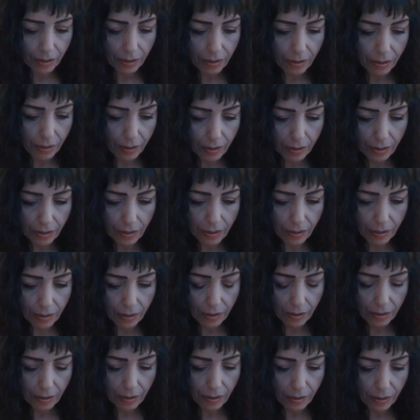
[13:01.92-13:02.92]

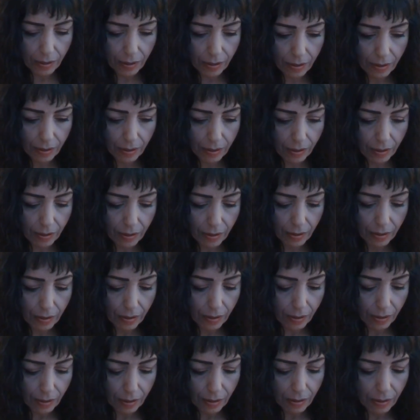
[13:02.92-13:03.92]

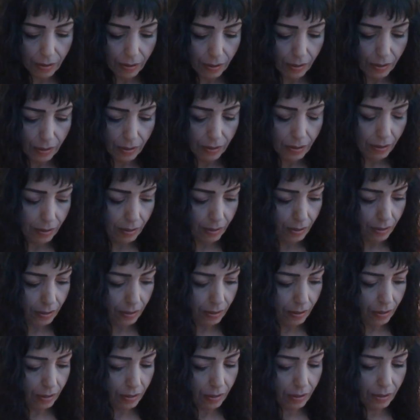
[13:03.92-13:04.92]

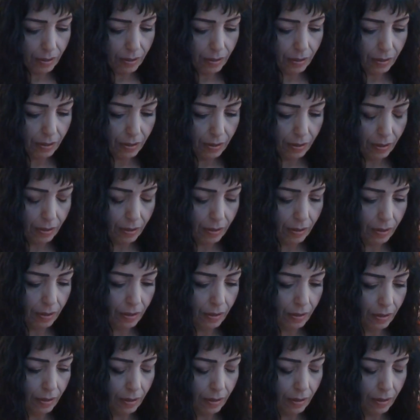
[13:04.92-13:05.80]
Nothing is said.